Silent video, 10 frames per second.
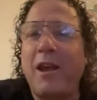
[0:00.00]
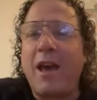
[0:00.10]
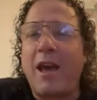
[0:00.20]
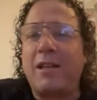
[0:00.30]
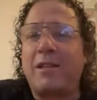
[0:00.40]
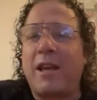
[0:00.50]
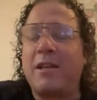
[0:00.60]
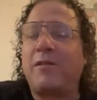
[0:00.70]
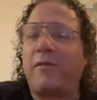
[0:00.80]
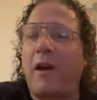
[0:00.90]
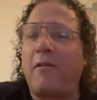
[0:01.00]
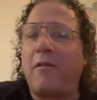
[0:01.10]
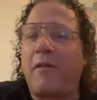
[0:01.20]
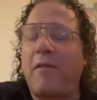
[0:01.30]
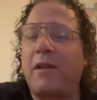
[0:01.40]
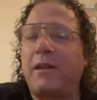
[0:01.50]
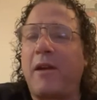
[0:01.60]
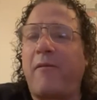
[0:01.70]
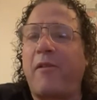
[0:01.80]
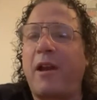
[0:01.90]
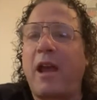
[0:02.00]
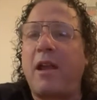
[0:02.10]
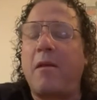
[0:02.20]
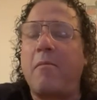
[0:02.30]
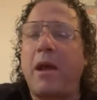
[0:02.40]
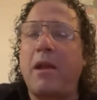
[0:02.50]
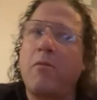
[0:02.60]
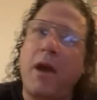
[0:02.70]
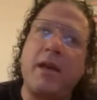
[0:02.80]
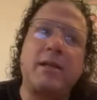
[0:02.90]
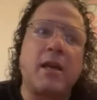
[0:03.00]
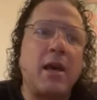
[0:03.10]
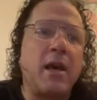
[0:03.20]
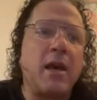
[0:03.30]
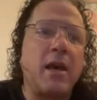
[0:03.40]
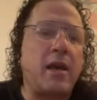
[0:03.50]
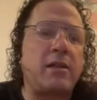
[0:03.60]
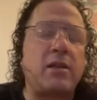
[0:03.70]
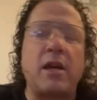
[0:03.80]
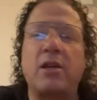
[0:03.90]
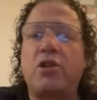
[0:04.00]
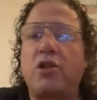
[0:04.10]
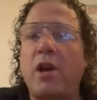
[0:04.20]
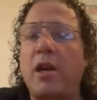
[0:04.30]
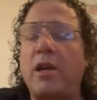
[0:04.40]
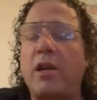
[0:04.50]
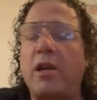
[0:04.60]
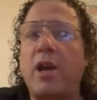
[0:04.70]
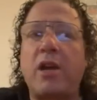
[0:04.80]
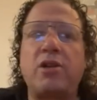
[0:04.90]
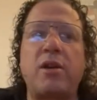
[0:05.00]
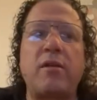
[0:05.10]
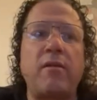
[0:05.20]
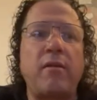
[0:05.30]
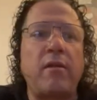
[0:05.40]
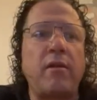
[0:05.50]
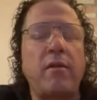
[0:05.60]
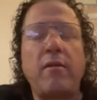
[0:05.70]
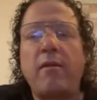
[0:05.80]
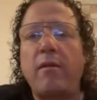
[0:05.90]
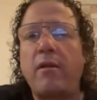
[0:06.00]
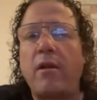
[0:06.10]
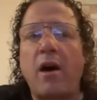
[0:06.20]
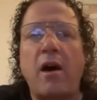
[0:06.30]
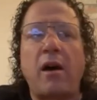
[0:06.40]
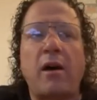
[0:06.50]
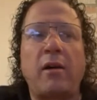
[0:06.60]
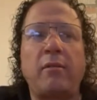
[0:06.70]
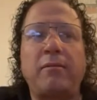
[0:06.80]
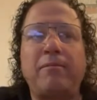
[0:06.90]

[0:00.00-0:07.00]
it's very, very different, and in many ways, it's changing the